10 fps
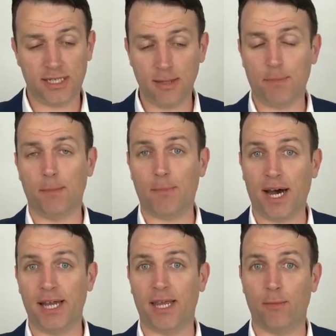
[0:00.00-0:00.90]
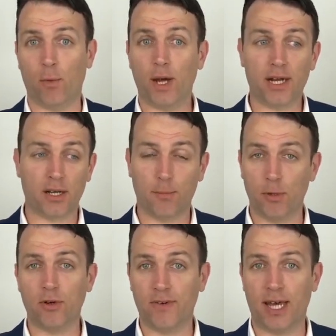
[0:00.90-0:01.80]
and simply buy them where the
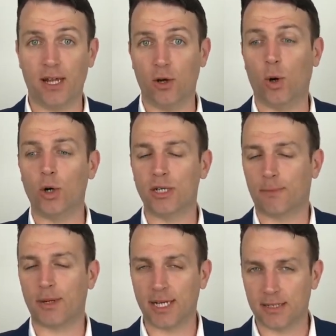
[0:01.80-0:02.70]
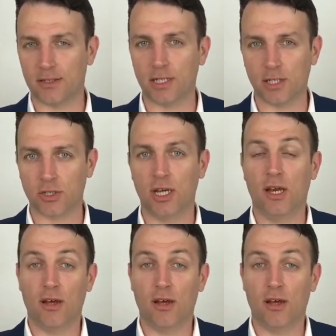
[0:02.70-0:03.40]
book value or the price earnings